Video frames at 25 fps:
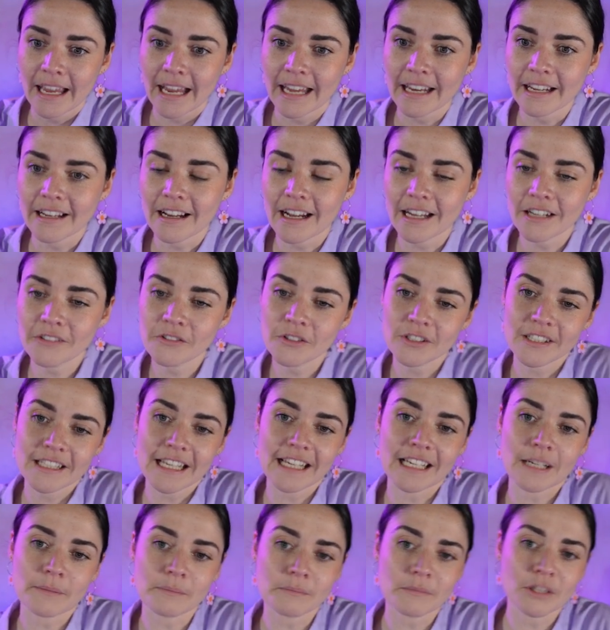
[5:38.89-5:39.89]
And it kind of looks
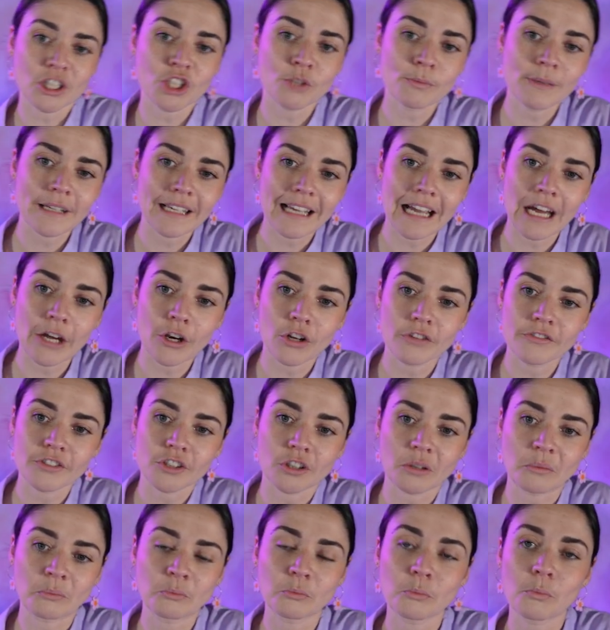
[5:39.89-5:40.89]
like I'm a little bit cut off,
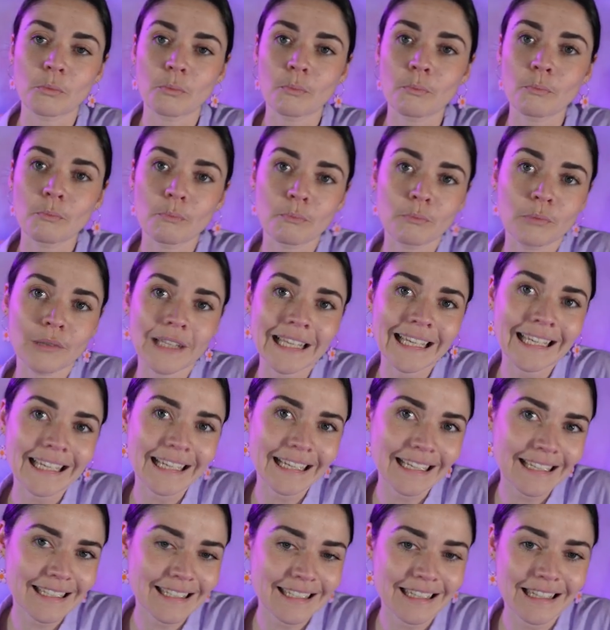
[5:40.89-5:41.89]
so I'm
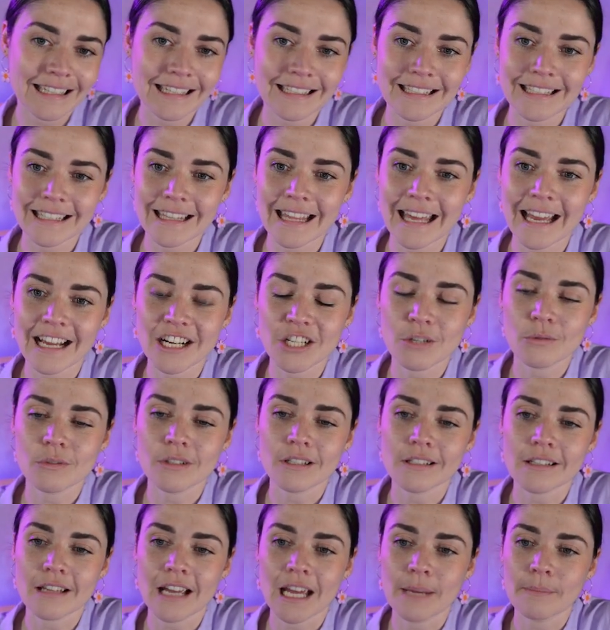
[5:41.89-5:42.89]
bleeding into the actual
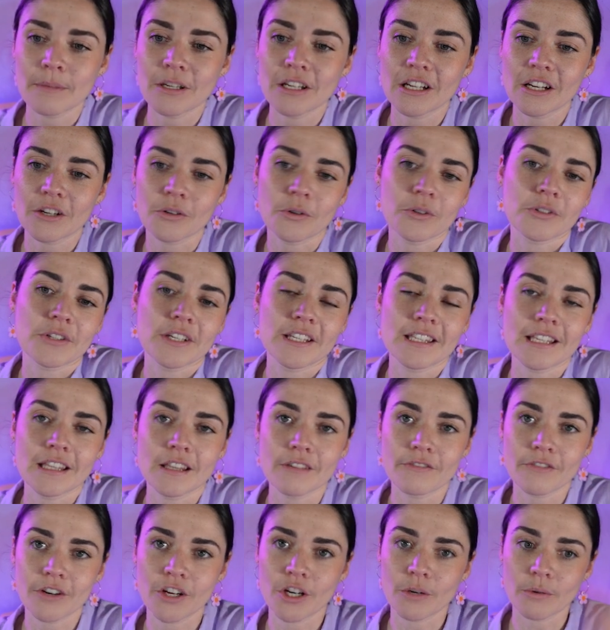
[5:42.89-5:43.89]
design, but you can also see
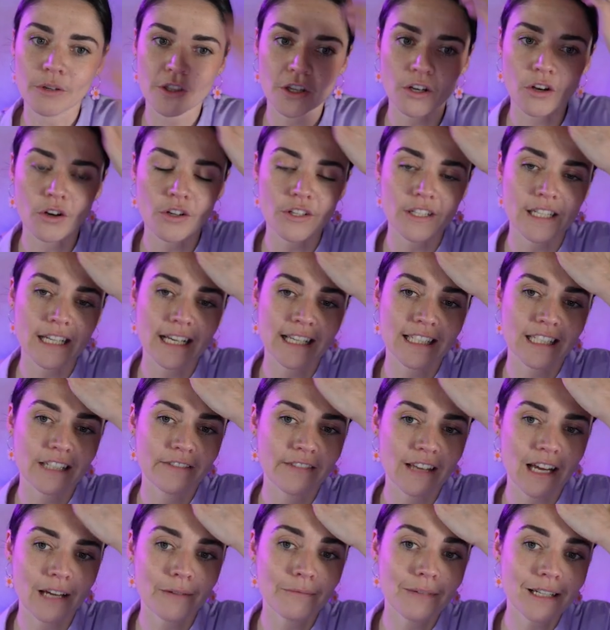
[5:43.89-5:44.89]
the photo in the context
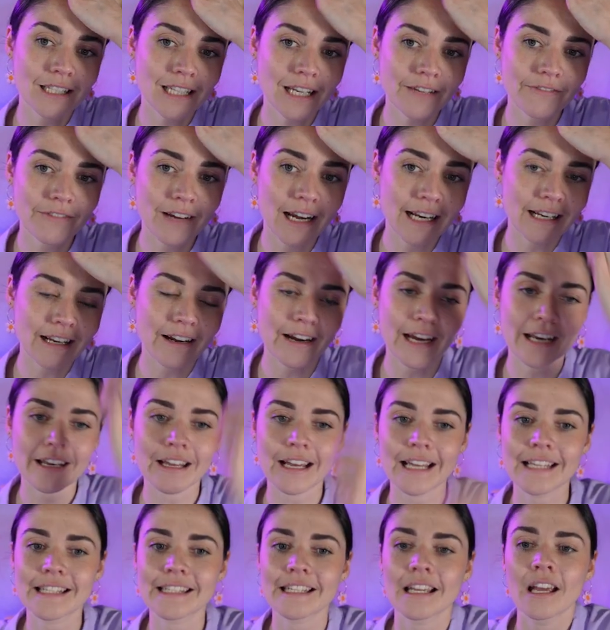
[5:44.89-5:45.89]
of that, which I find quite
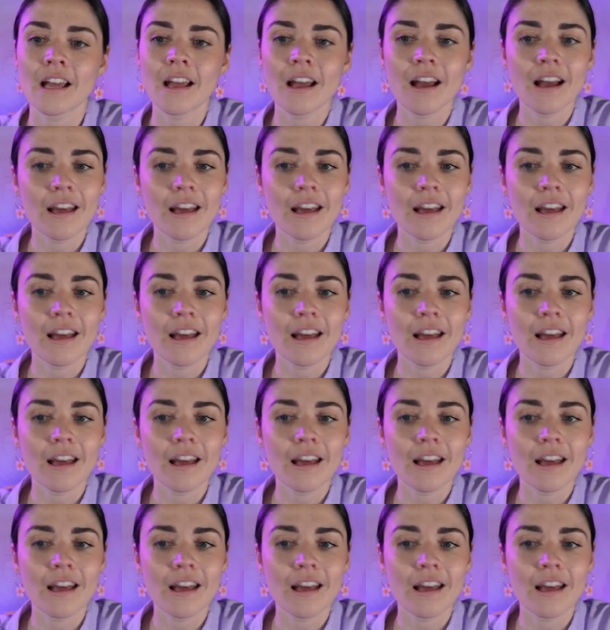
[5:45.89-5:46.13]
nice.